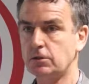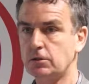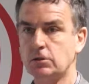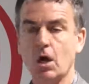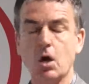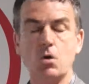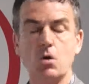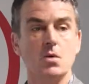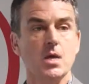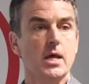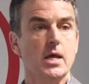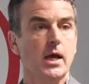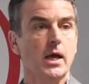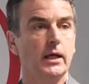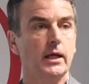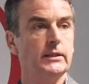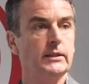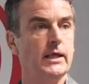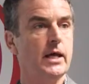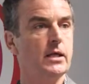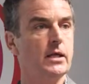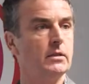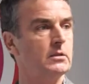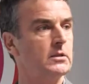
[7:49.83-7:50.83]
So
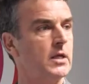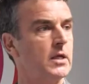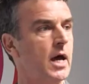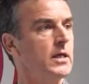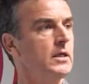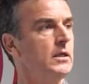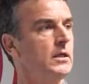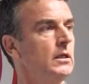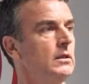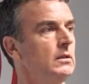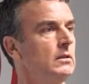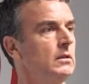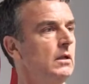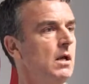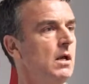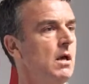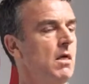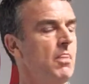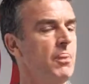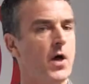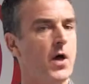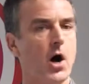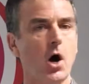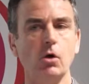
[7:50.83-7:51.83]
again, taking
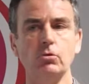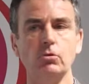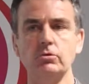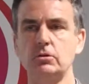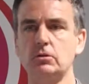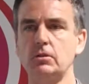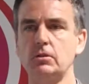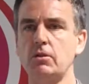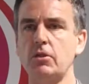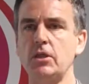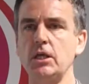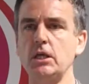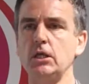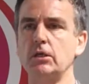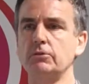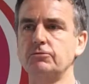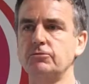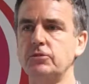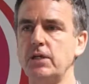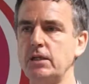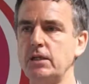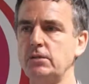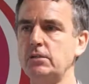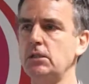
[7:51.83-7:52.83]
the whole thing of
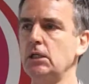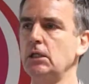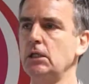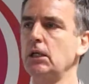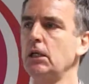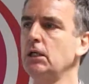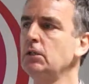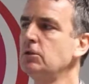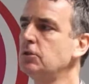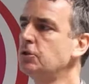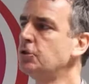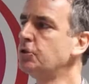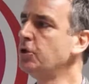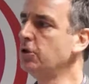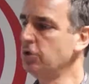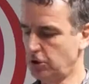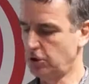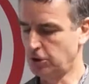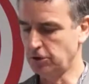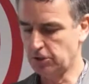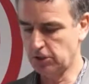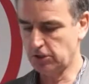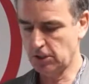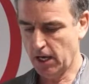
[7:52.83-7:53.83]
testing into
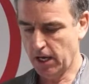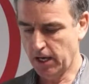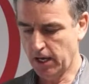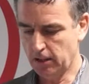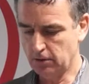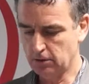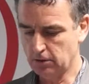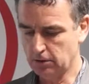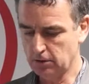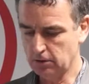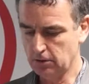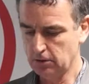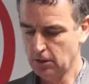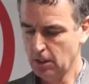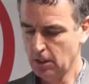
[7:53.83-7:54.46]
churches and